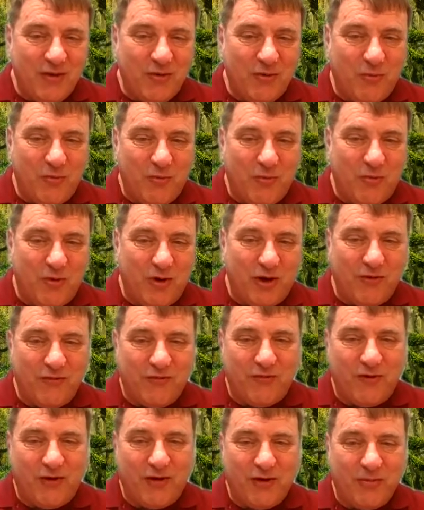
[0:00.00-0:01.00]
One
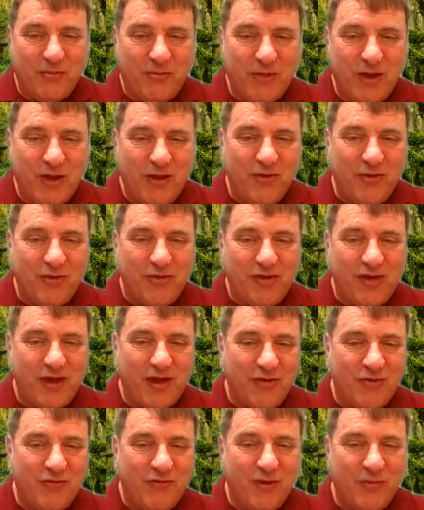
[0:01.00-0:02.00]
of our Eagle
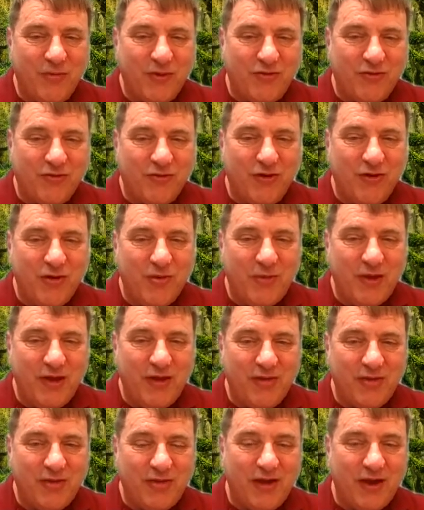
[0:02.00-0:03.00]
Scouts from the troop,
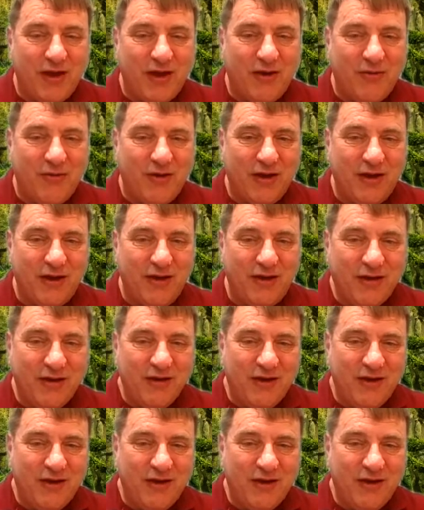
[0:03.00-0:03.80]
he's now a